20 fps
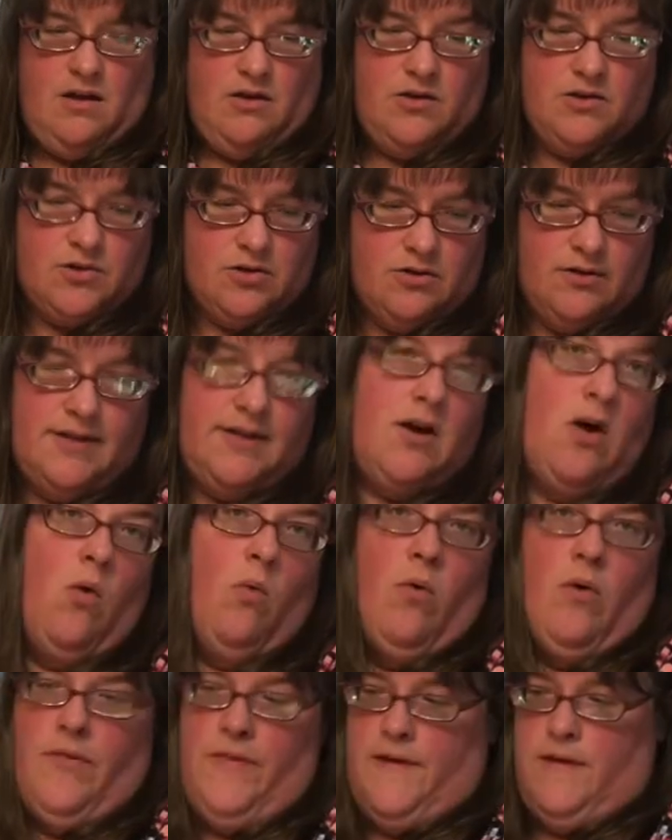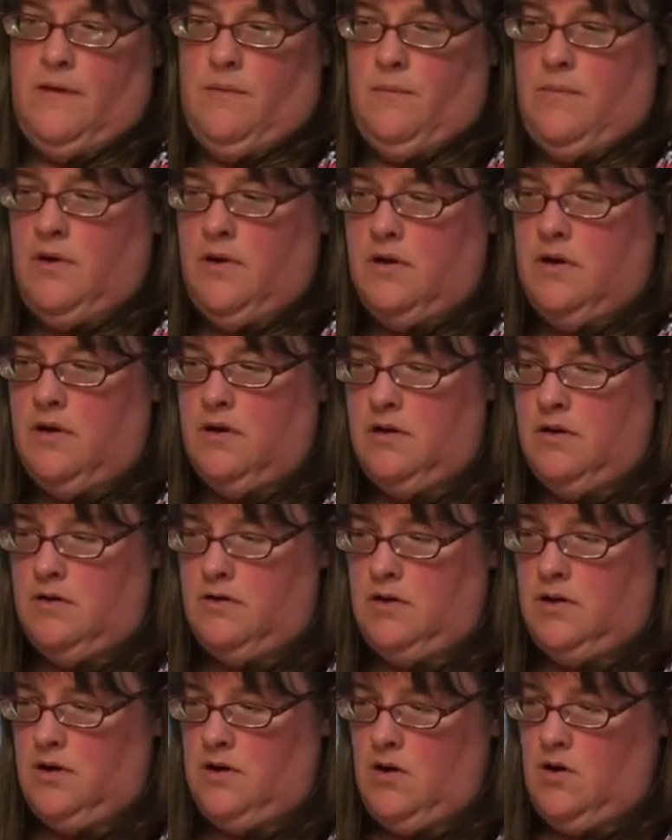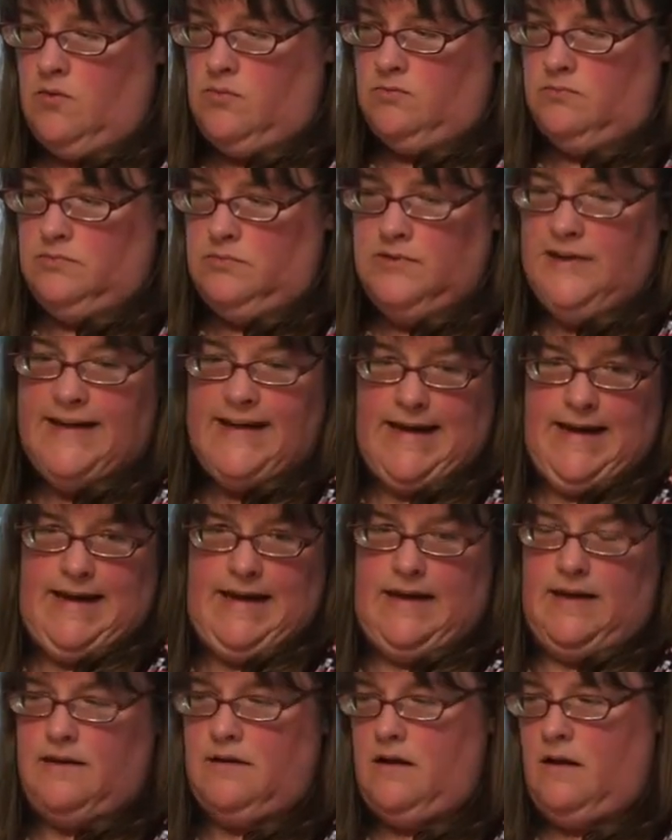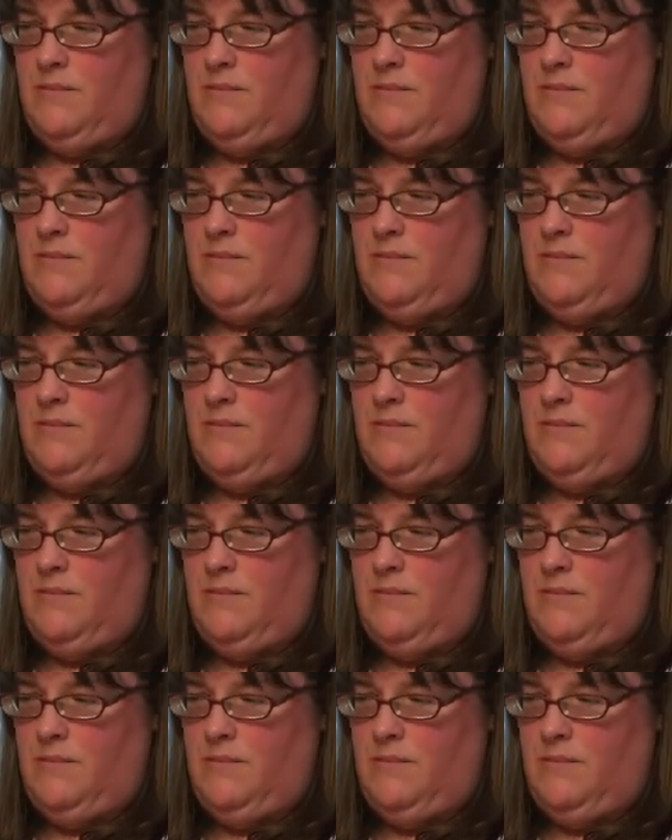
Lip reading: you certainly don't want them, licking it.